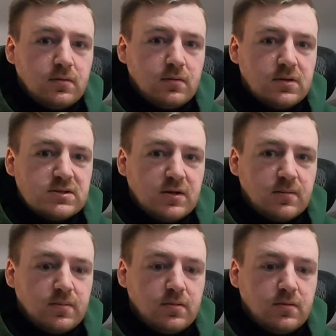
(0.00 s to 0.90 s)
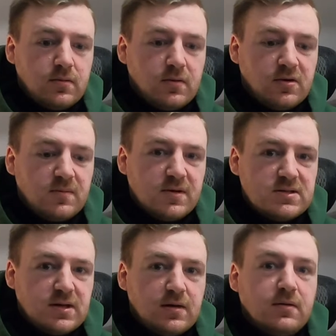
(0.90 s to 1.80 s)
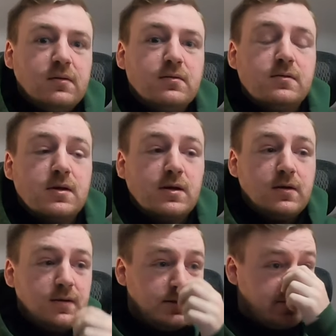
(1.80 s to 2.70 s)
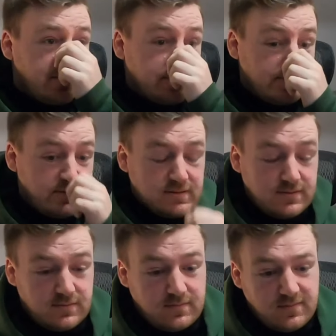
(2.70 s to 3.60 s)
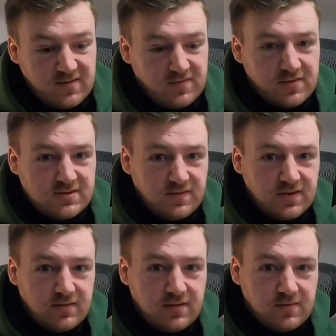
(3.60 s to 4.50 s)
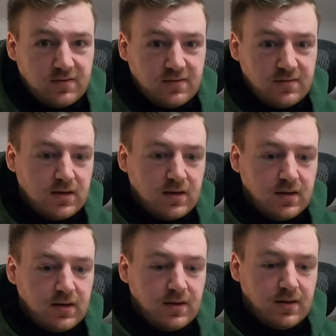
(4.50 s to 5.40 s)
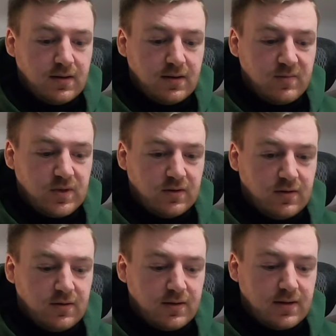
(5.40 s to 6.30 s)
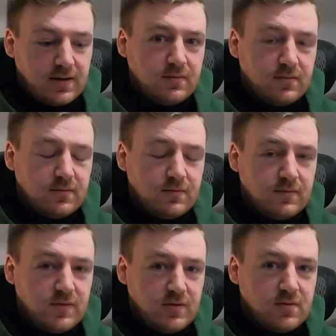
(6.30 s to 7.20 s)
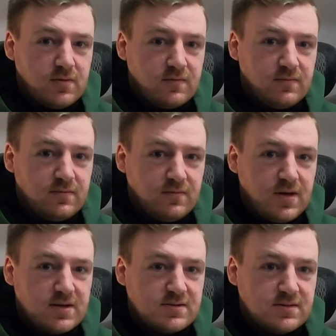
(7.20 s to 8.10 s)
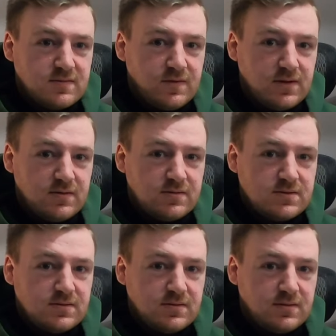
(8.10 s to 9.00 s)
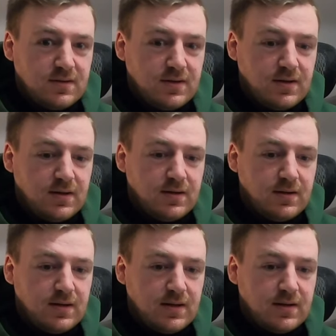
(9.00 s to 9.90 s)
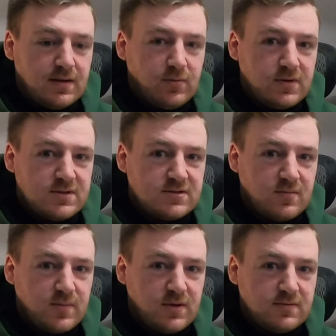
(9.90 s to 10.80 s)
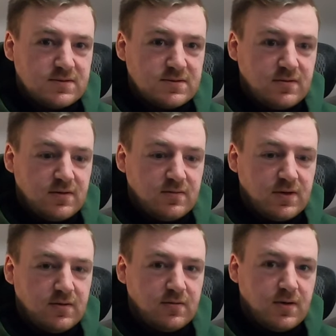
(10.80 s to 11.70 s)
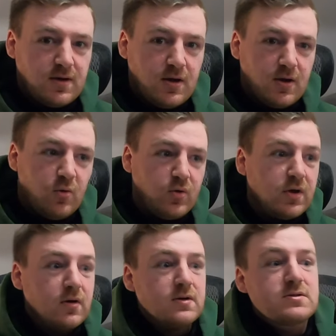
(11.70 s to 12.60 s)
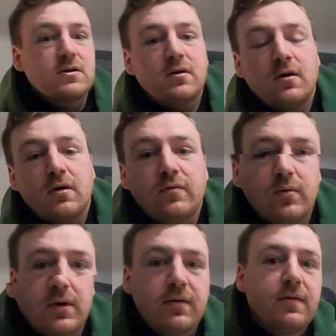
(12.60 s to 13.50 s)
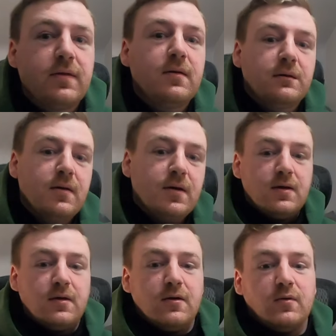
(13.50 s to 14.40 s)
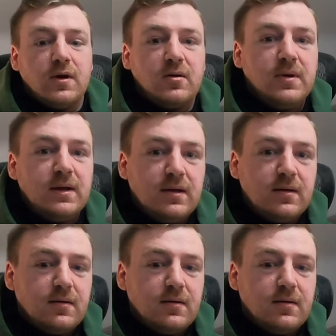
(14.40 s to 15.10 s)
What is up? Welcome to the channel. This is my first video ever. I've been a long time viewer of reaction videos and I want to start my own, so here we go. We are going to start off with rugby.